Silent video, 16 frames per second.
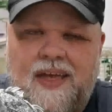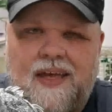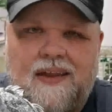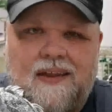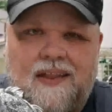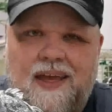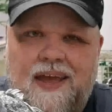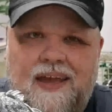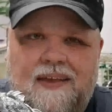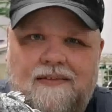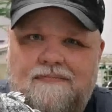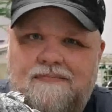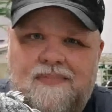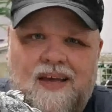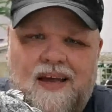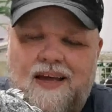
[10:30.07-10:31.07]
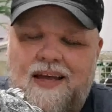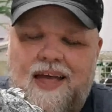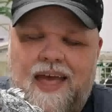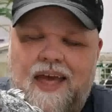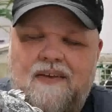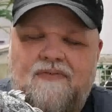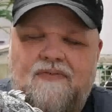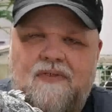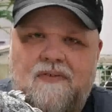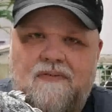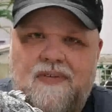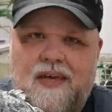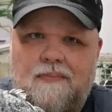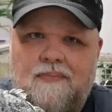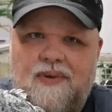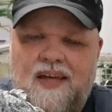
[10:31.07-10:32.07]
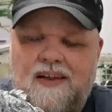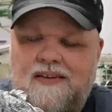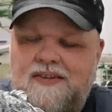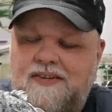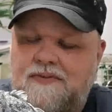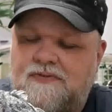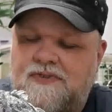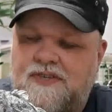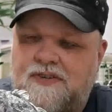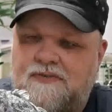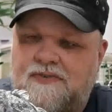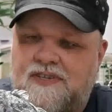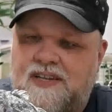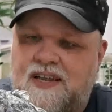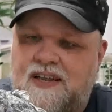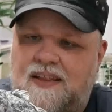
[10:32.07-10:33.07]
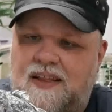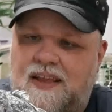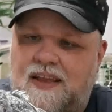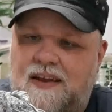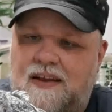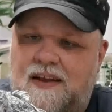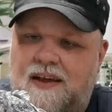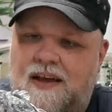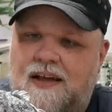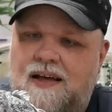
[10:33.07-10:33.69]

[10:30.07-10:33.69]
and like a handful of them at two zoos in